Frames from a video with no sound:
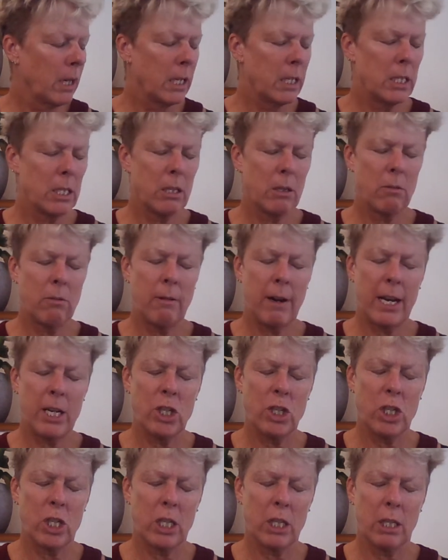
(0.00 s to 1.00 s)
Is the
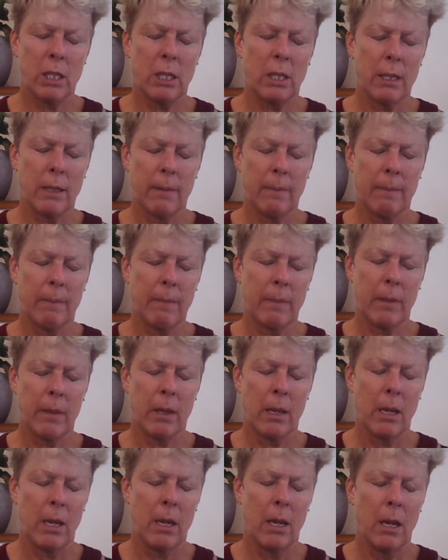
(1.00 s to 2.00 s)
Russian
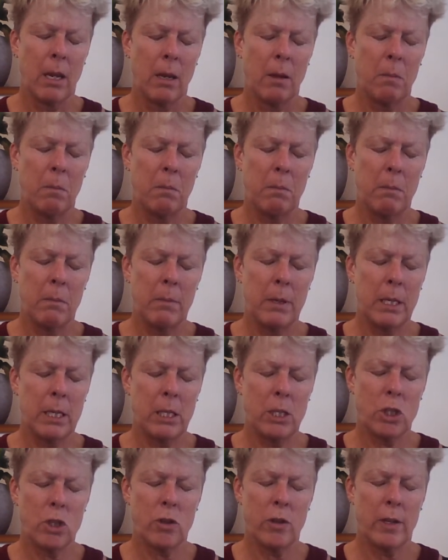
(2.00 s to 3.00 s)

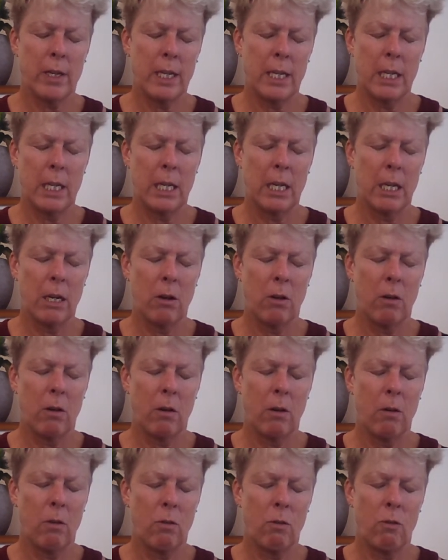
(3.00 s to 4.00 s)
military
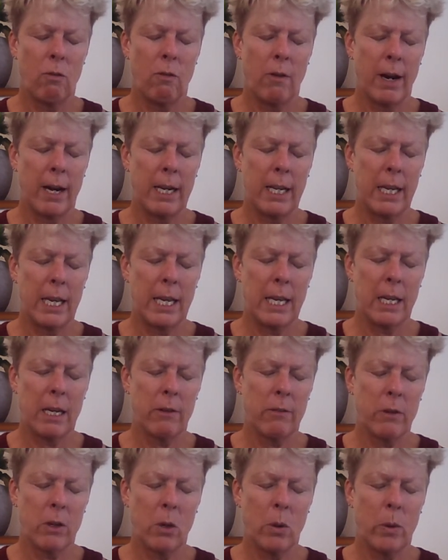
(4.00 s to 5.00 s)
running out
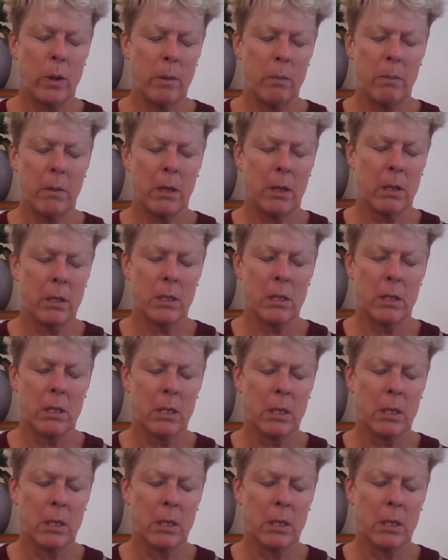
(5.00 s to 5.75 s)
of equipment?